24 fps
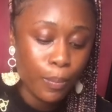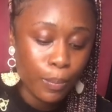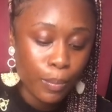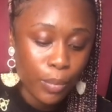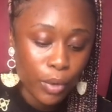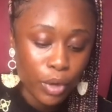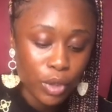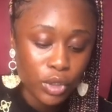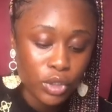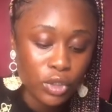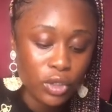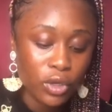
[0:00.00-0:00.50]

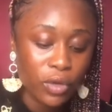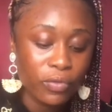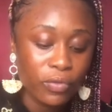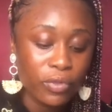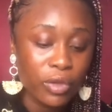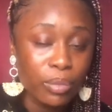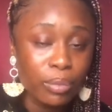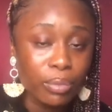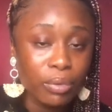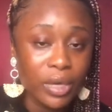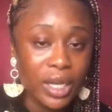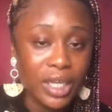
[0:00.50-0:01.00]
but of a
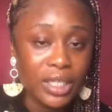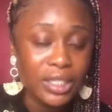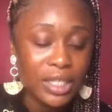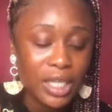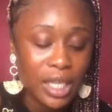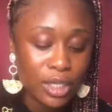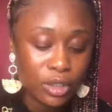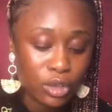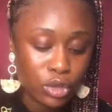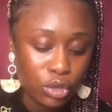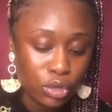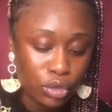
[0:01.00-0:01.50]

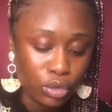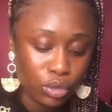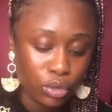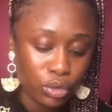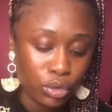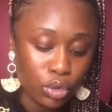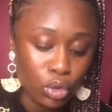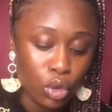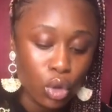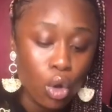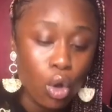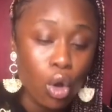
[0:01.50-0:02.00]
brighter
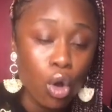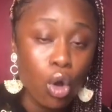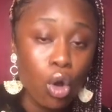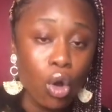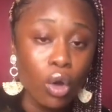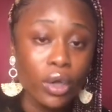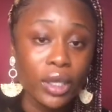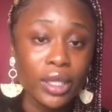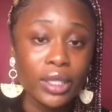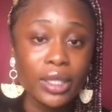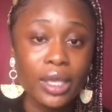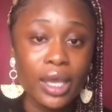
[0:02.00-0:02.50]
tone,
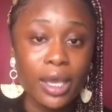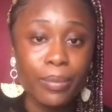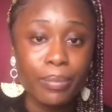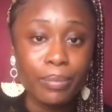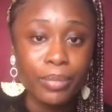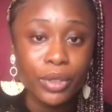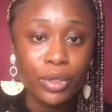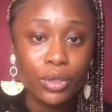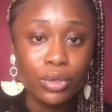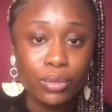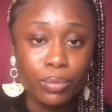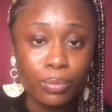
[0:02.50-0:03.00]
or it can
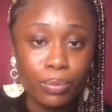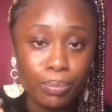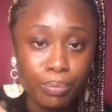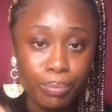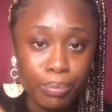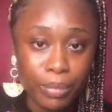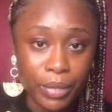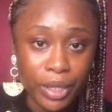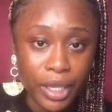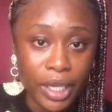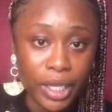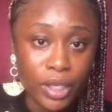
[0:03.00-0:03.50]
be
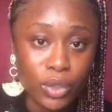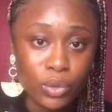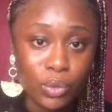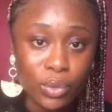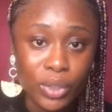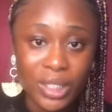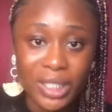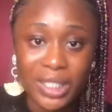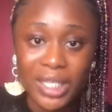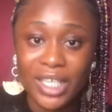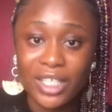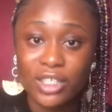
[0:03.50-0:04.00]
made
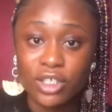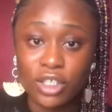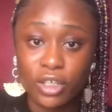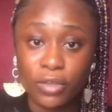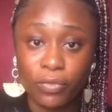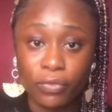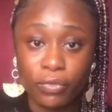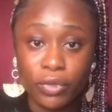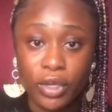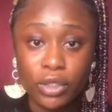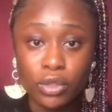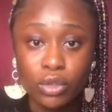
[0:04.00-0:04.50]
with a
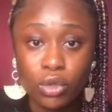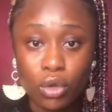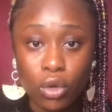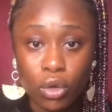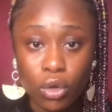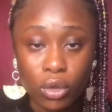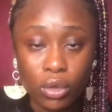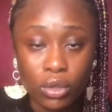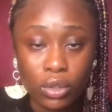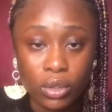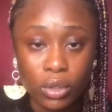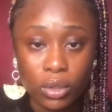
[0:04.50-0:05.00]
different
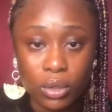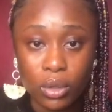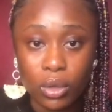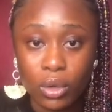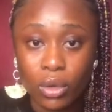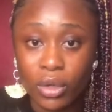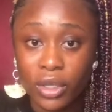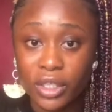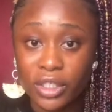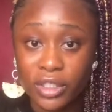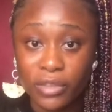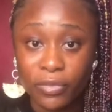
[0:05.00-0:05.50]
color
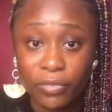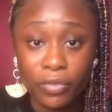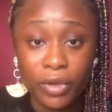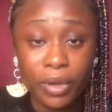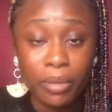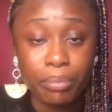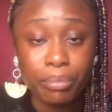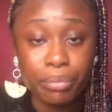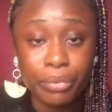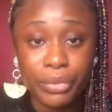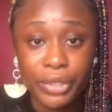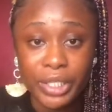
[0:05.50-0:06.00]
or a
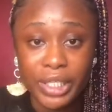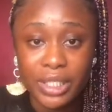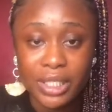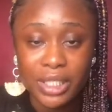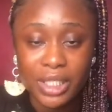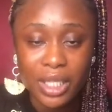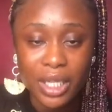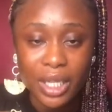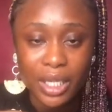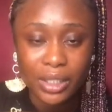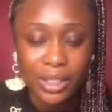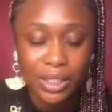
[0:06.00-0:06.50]
different print
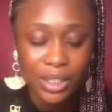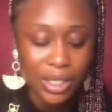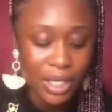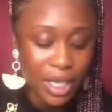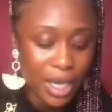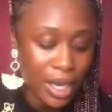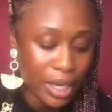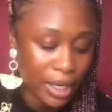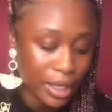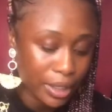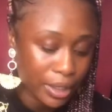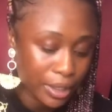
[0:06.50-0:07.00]

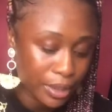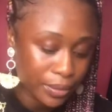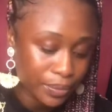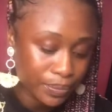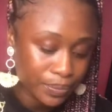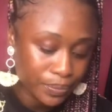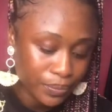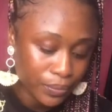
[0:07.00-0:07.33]
entirely.